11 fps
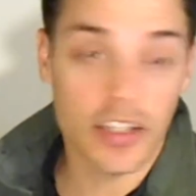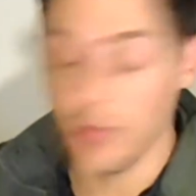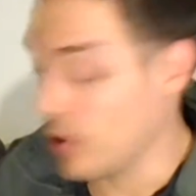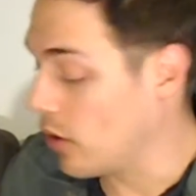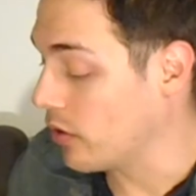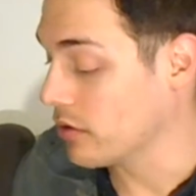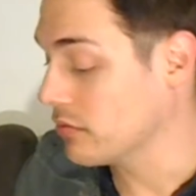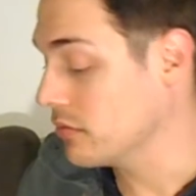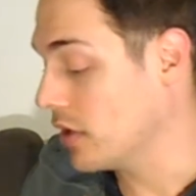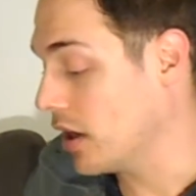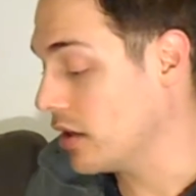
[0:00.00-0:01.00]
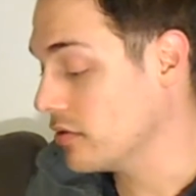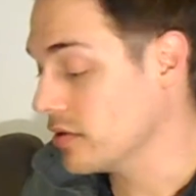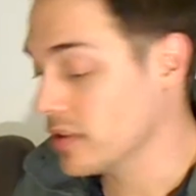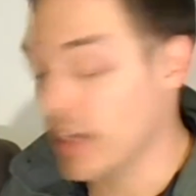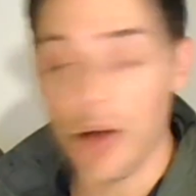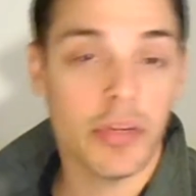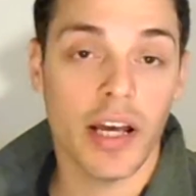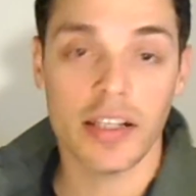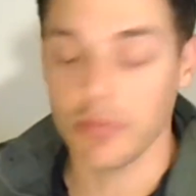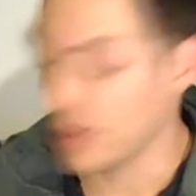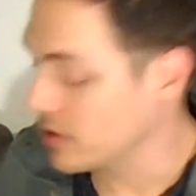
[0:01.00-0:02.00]
keep going. I don't stop and
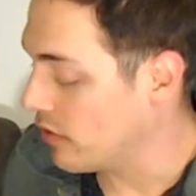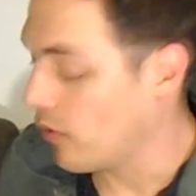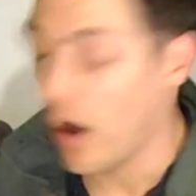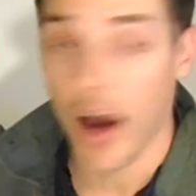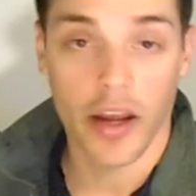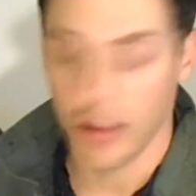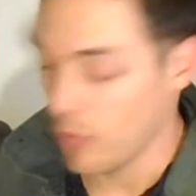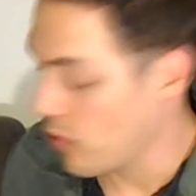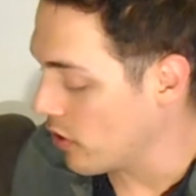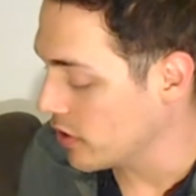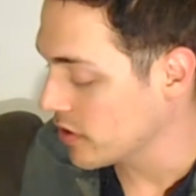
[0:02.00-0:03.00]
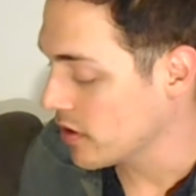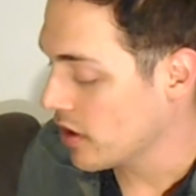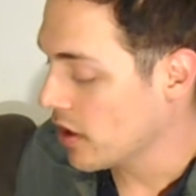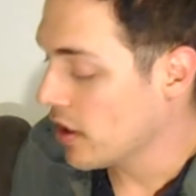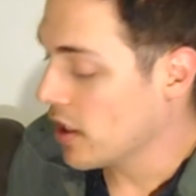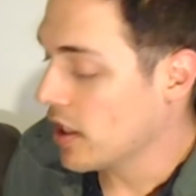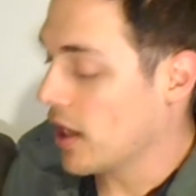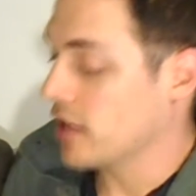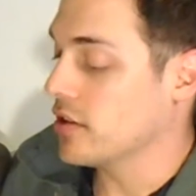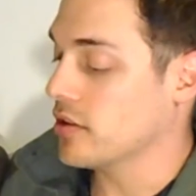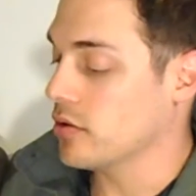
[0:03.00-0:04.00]
ask myself why anymore.
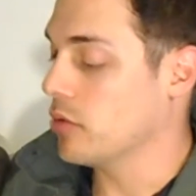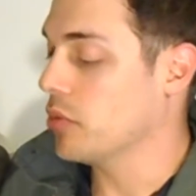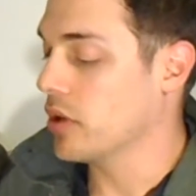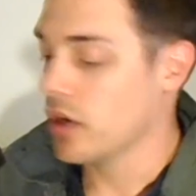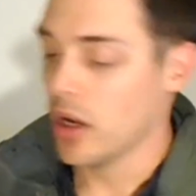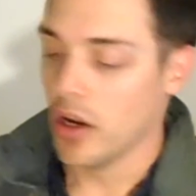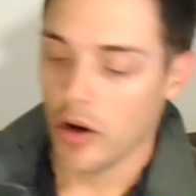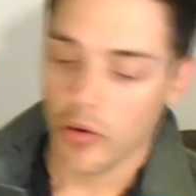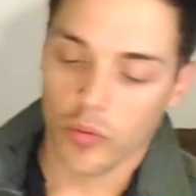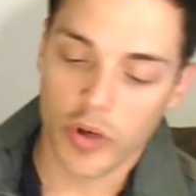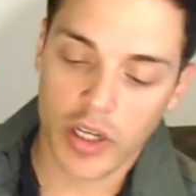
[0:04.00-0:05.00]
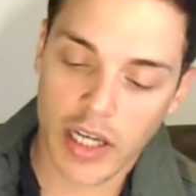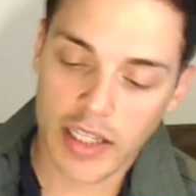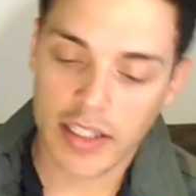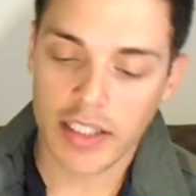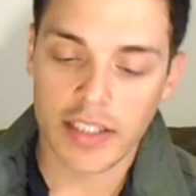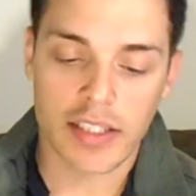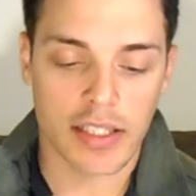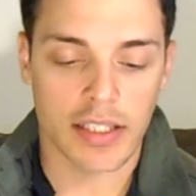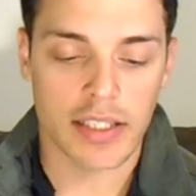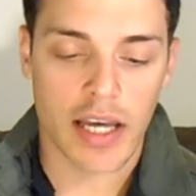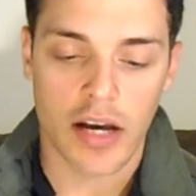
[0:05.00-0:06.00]
I just do it. But Rick got this
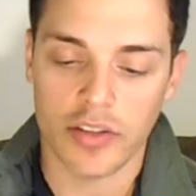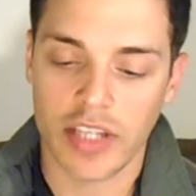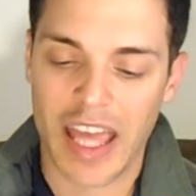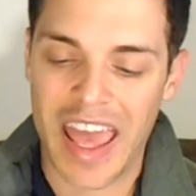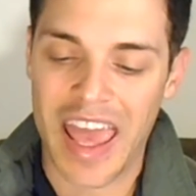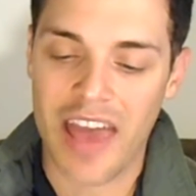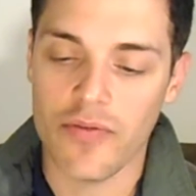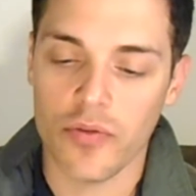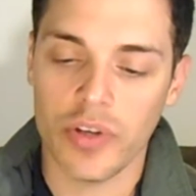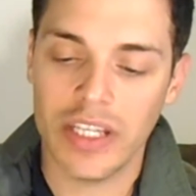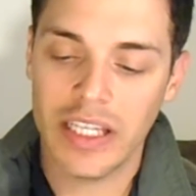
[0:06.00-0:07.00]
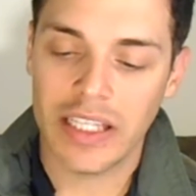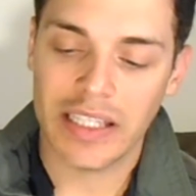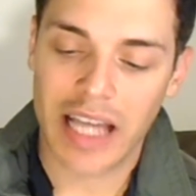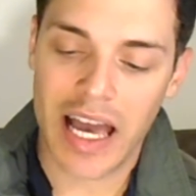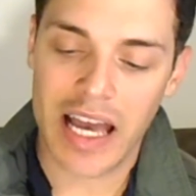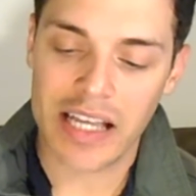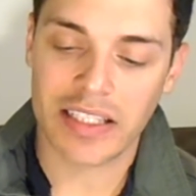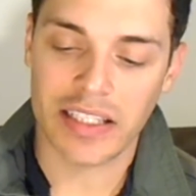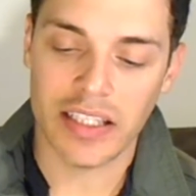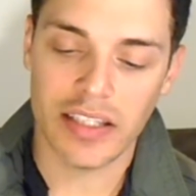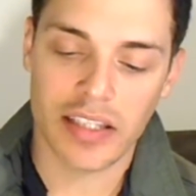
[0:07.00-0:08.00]
thing down to every last
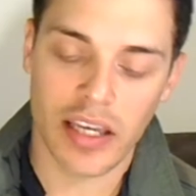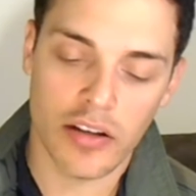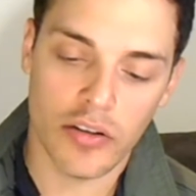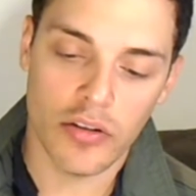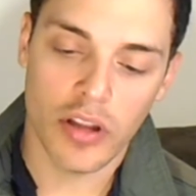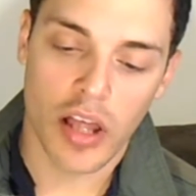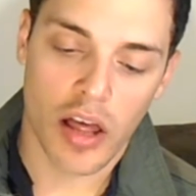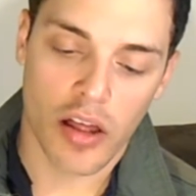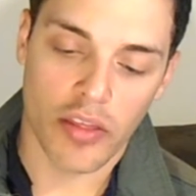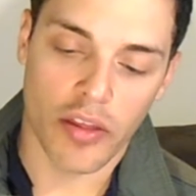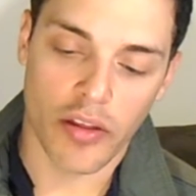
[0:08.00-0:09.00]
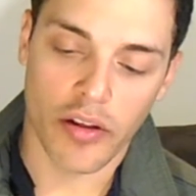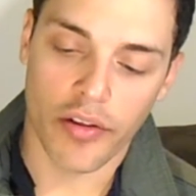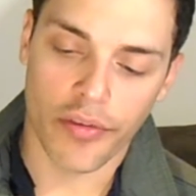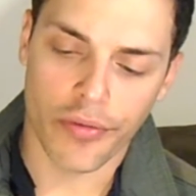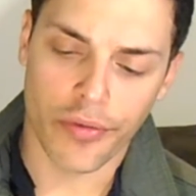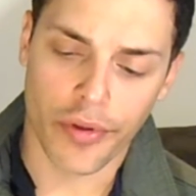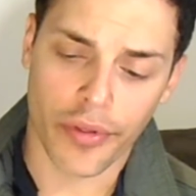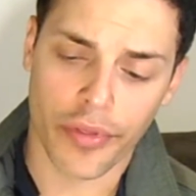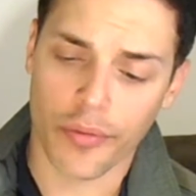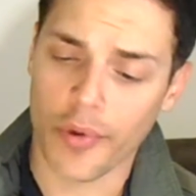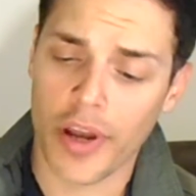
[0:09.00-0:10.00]
detail, the
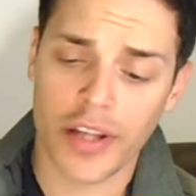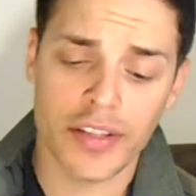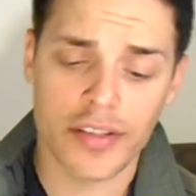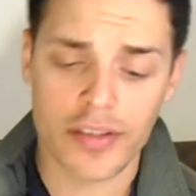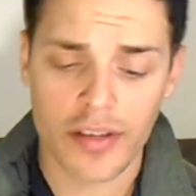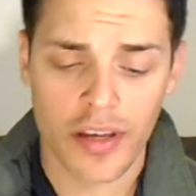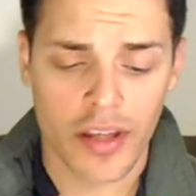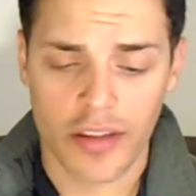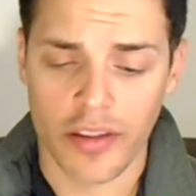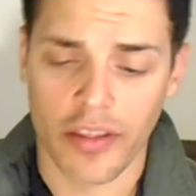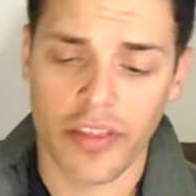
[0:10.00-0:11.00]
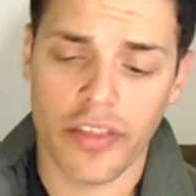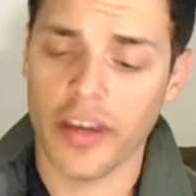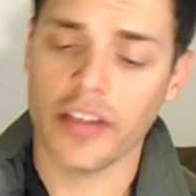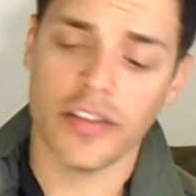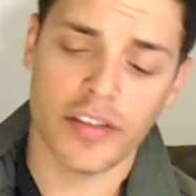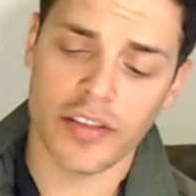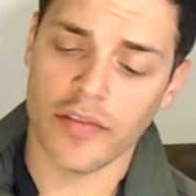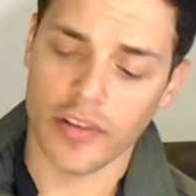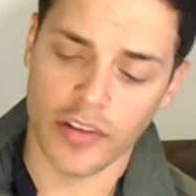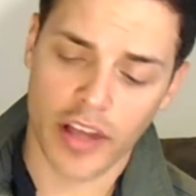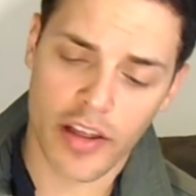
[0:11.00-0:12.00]
threads, the thickness of
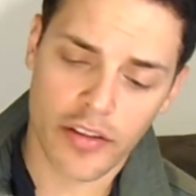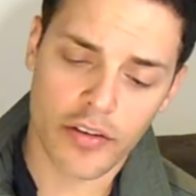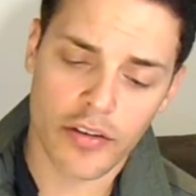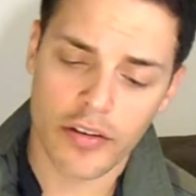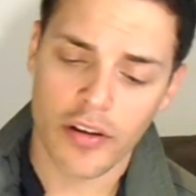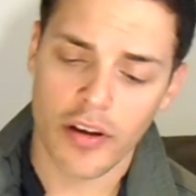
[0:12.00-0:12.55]
the leather,